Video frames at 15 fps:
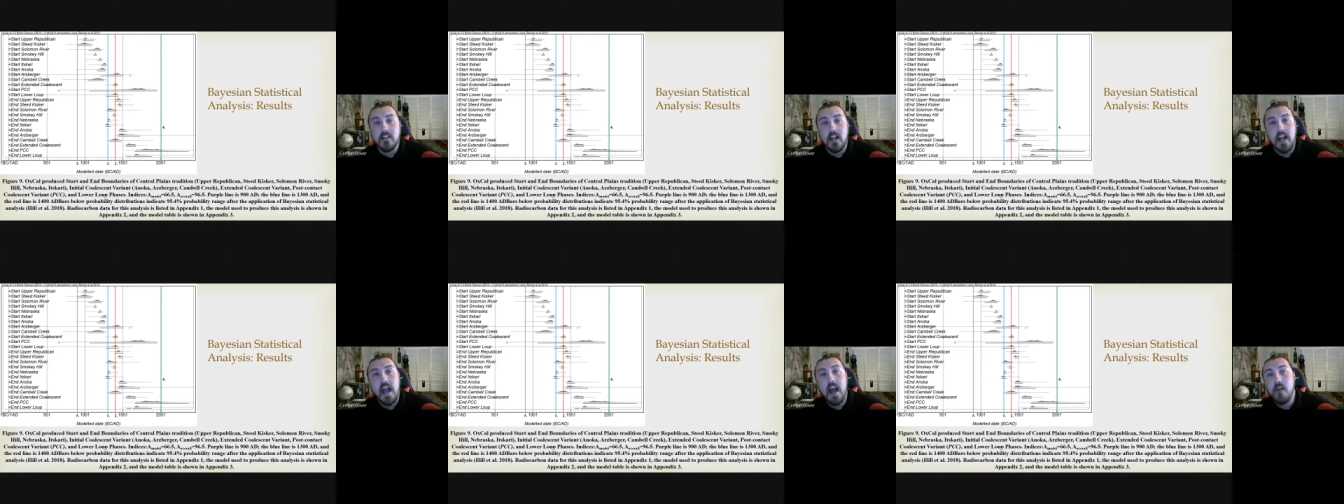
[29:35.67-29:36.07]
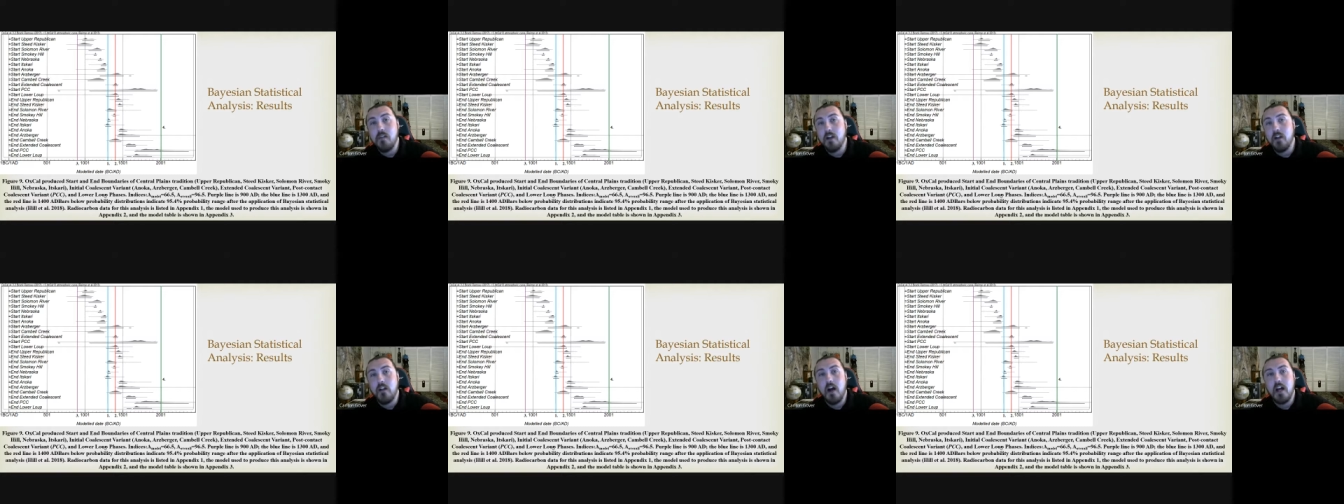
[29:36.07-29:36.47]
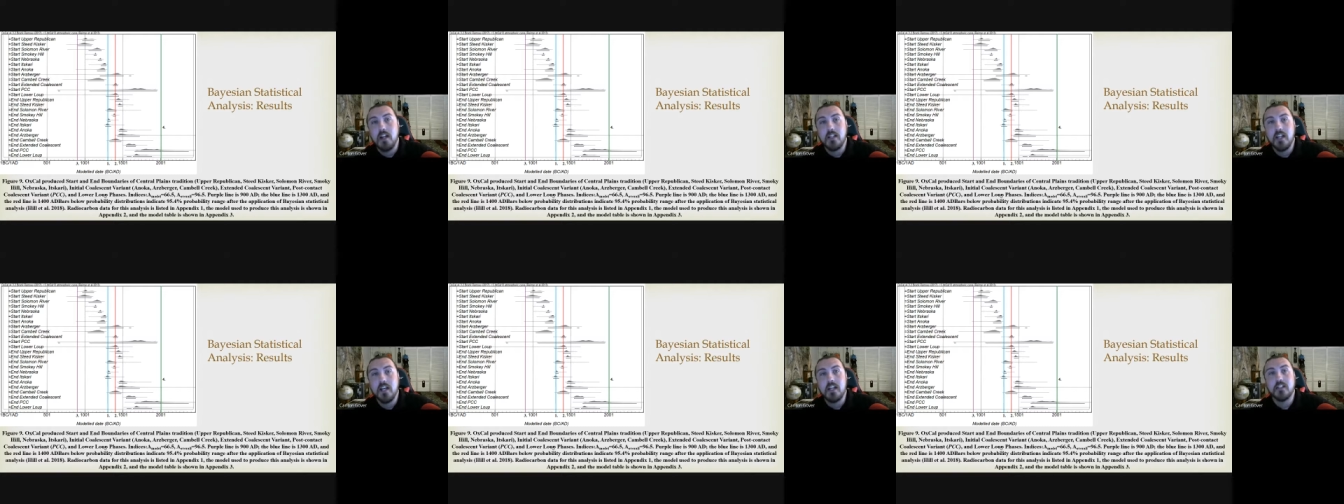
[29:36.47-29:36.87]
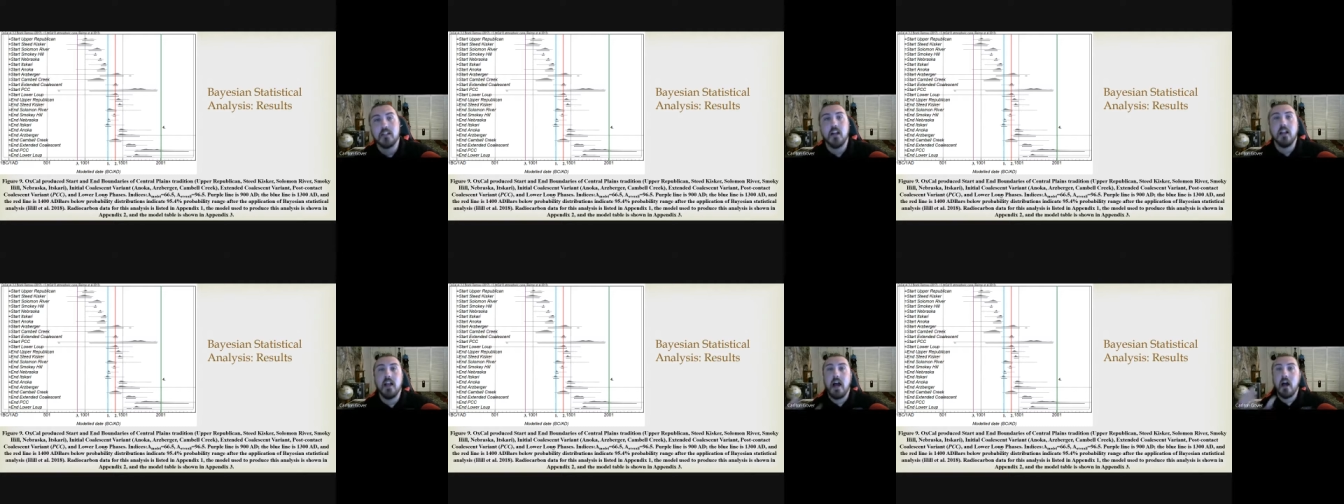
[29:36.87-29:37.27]
And having a lot of dates
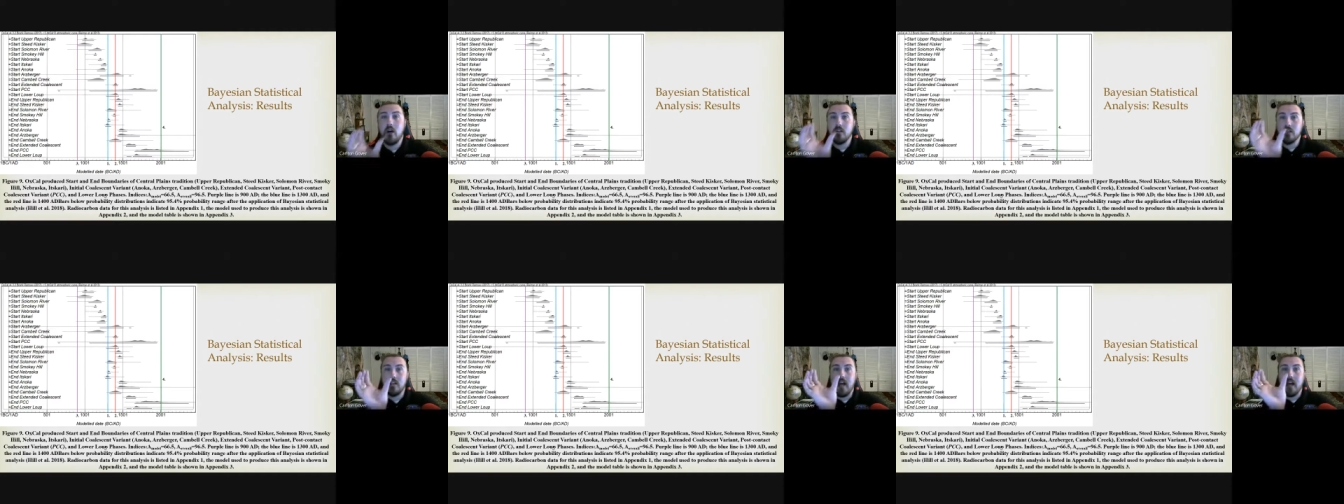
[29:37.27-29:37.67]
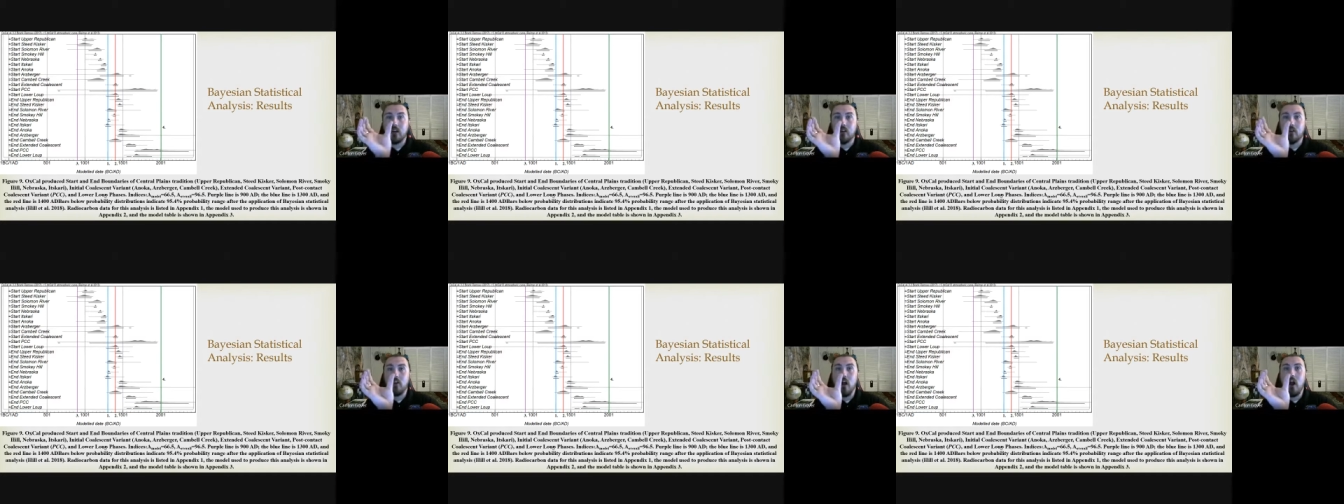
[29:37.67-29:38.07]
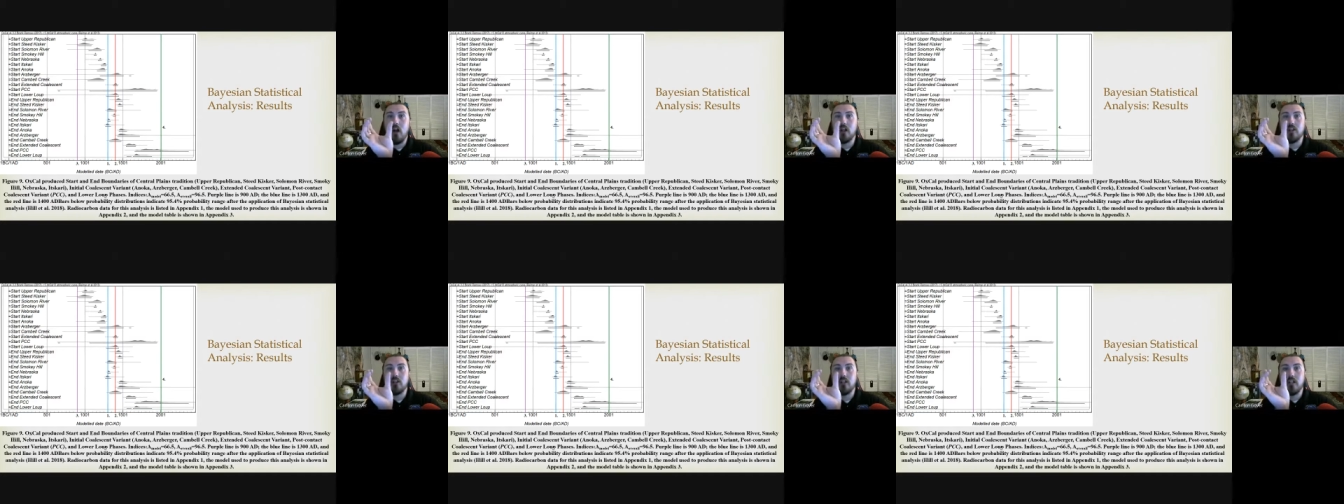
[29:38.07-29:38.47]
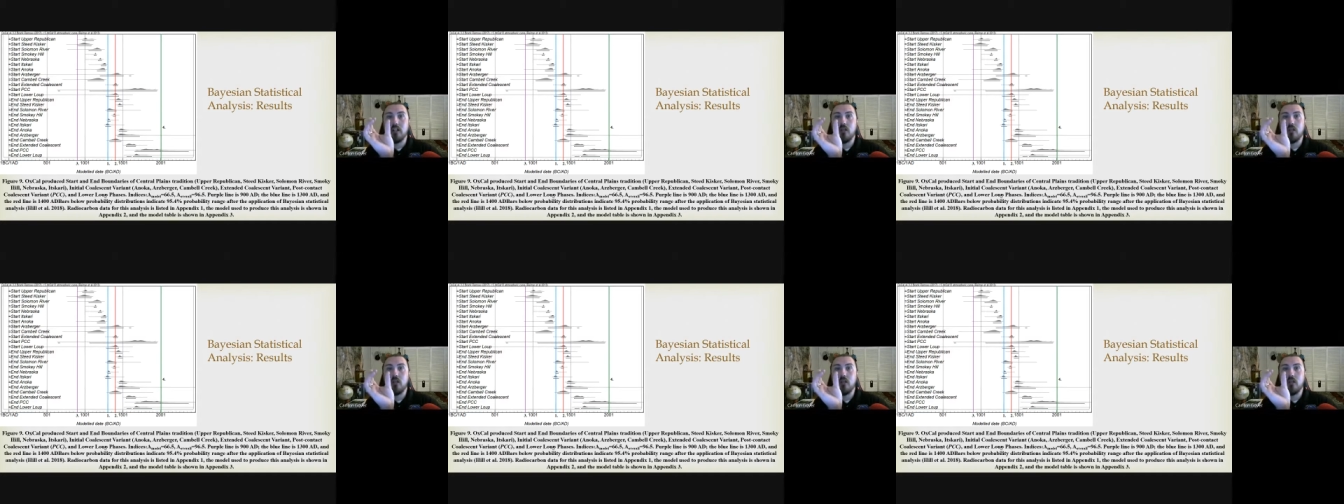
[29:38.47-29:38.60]
allows that chronology